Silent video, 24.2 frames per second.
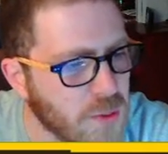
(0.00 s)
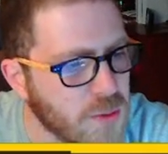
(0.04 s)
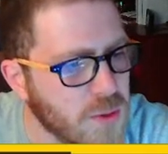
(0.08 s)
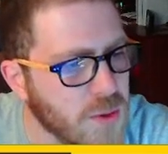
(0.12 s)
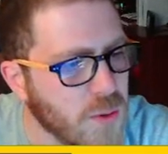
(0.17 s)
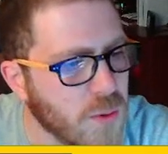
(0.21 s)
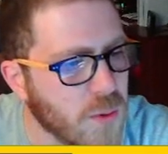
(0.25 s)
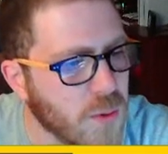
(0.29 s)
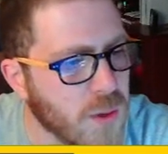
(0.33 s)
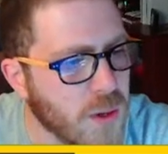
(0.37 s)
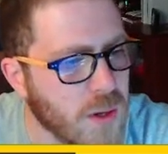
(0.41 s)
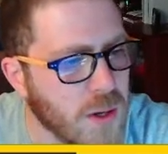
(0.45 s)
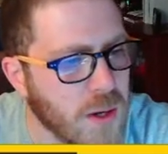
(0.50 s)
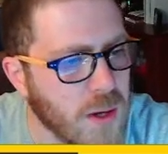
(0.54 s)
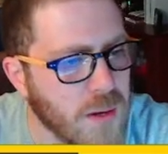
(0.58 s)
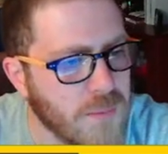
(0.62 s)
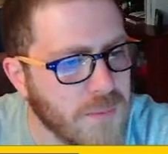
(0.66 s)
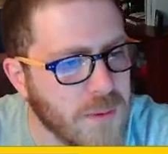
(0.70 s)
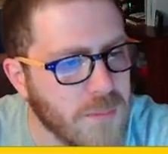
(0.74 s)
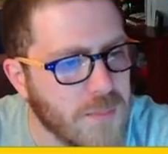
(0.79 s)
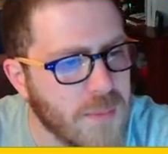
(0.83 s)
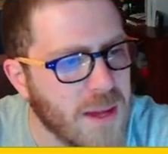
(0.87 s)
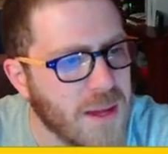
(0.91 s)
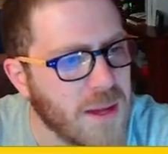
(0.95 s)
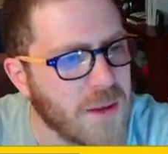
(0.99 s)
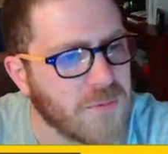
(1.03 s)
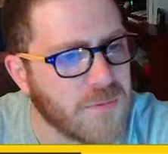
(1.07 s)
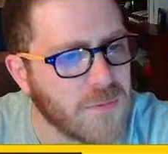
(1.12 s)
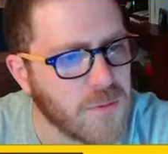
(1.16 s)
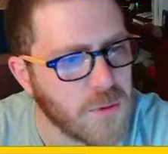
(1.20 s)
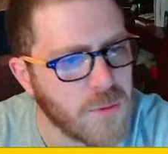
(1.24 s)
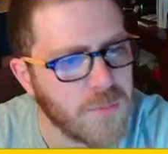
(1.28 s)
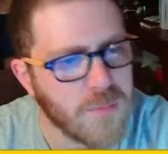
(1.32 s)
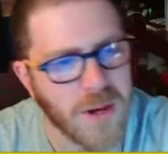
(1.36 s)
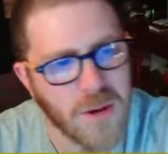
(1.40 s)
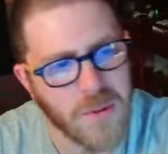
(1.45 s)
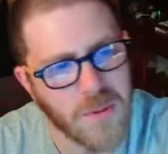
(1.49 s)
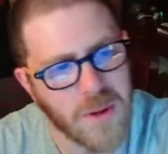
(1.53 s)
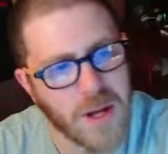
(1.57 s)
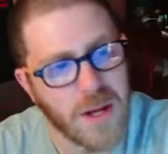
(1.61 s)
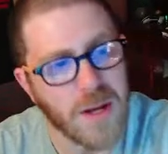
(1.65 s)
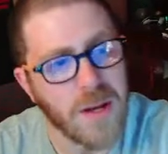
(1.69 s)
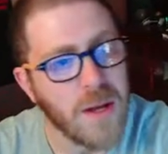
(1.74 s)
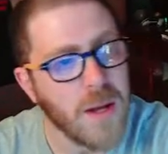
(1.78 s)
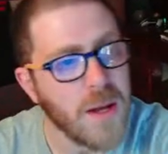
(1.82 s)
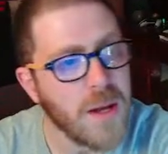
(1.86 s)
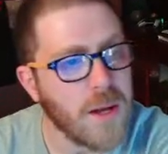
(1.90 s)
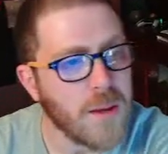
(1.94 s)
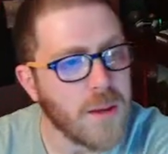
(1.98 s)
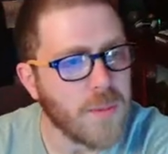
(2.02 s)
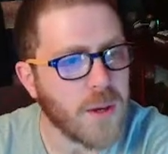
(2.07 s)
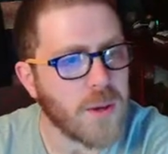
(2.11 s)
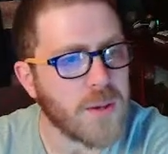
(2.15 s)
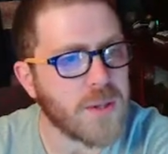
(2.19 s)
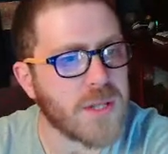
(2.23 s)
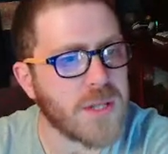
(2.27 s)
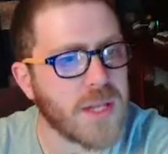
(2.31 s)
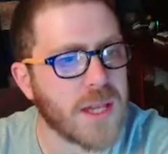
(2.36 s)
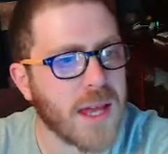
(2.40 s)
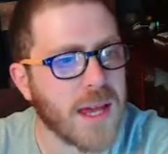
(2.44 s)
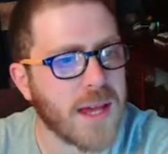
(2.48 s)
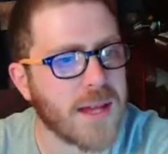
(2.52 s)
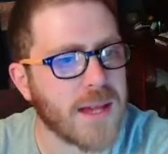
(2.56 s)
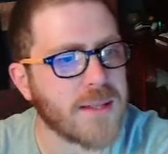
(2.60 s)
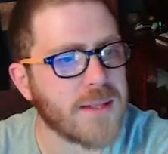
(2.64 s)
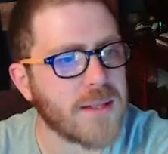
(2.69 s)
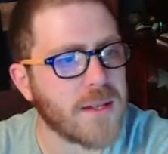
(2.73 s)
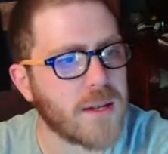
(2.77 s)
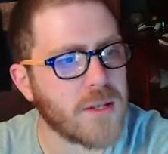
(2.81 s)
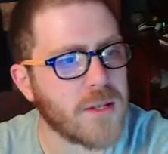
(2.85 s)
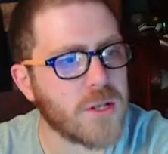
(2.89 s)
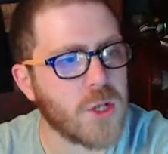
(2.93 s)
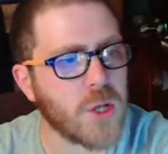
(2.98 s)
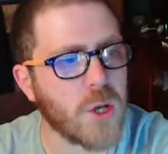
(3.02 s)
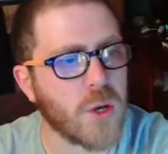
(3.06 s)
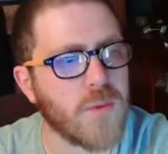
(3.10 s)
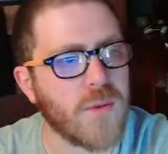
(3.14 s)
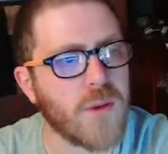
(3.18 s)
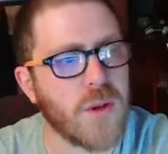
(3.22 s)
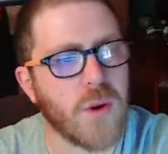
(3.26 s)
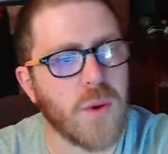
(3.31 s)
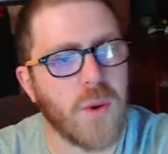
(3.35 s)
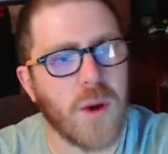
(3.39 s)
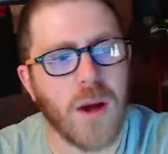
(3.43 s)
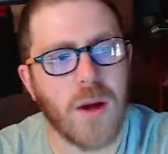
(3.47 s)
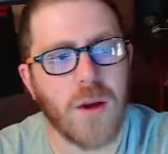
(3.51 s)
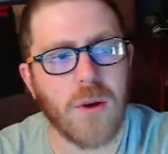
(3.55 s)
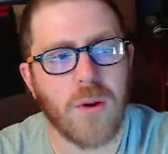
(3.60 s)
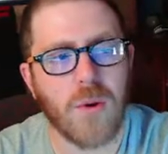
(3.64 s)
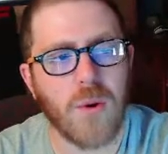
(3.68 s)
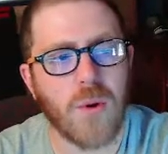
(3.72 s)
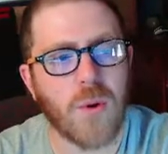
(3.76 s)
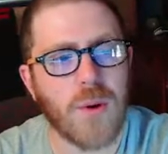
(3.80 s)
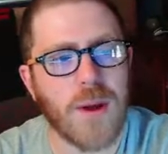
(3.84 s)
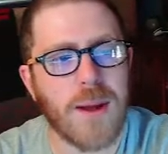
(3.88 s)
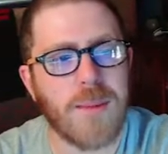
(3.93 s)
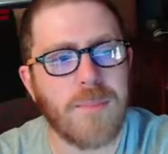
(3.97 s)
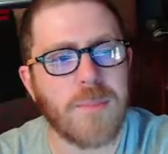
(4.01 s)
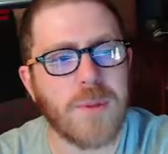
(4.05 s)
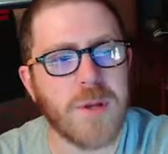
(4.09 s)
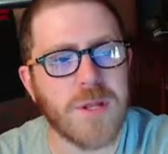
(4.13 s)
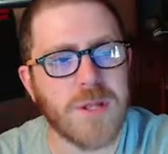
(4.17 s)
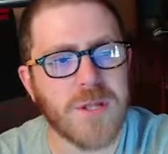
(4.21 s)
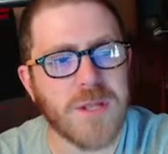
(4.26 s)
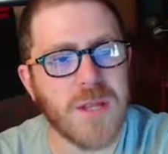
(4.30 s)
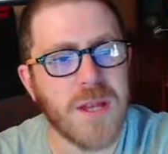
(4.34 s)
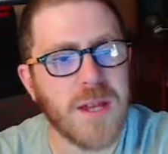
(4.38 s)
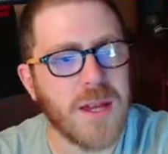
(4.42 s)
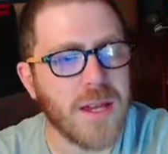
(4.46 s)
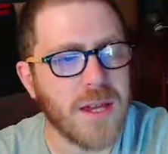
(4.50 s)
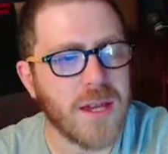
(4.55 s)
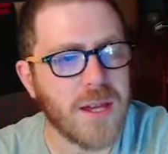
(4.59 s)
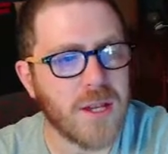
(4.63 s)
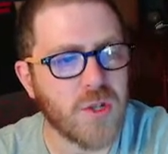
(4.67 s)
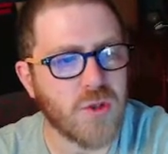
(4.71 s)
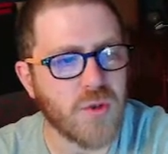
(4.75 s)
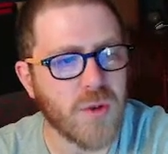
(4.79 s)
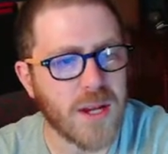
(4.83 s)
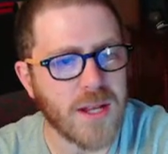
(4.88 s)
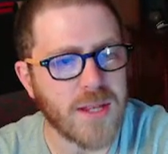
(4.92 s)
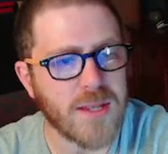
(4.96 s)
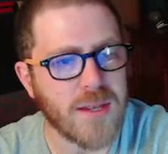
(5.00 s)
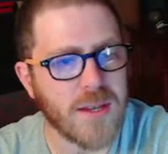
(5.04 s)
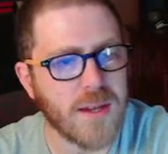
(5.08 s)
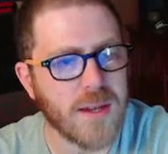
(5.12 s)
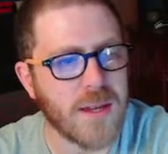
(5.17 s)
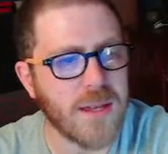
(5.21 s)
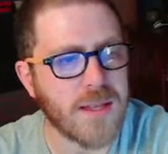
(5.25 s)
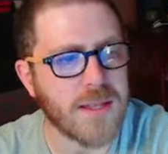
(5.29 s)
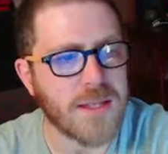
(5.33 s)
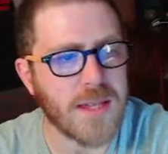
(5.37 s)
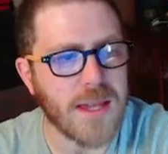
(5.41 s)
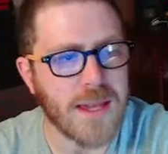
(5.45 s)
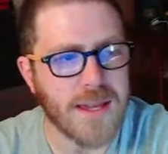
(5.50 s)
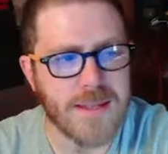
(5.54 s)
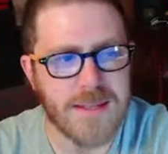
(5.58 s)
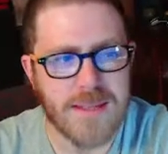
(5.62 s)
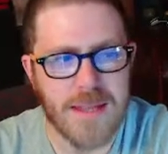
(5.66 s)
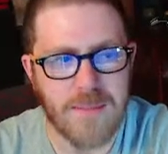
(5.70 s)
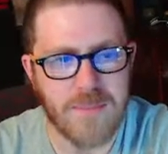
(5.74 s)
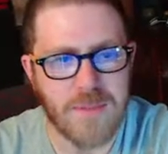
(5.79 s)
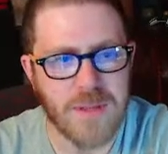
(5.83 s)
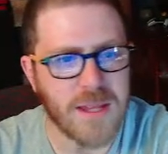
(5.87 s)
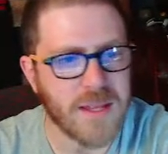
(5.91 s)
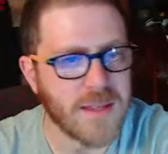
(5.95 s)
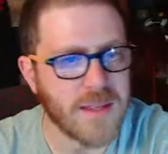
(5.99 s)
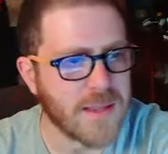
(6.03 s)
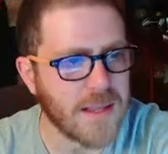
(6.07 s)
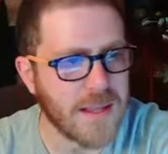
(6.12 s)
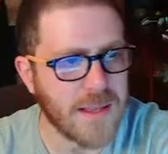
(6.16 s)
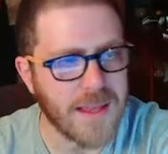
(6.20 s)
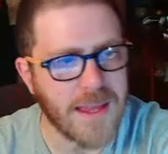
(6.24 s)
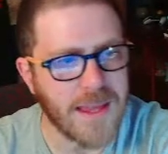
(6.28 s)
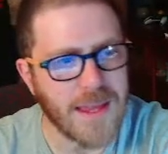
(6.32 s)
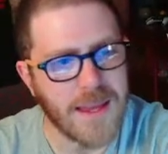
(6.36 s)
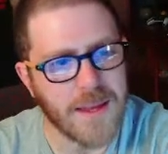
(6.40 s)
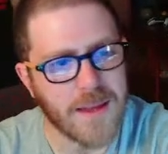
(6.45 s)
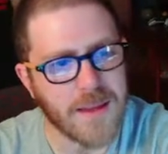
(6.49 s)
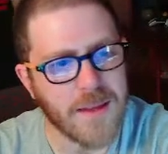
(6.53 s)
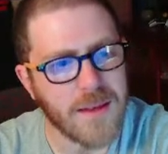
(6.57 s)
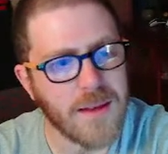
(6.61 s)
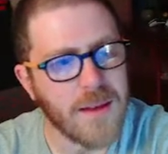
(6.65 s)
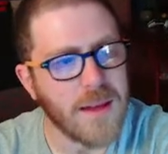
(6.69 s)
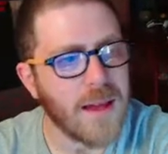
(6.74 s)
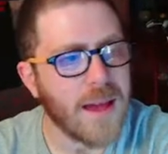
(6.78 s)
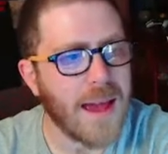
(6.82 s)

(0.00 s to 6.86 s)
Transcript: daughter of the mayor through a mirror. Posing as her jovial Uncle Krampus, he tricked her into accepting the link,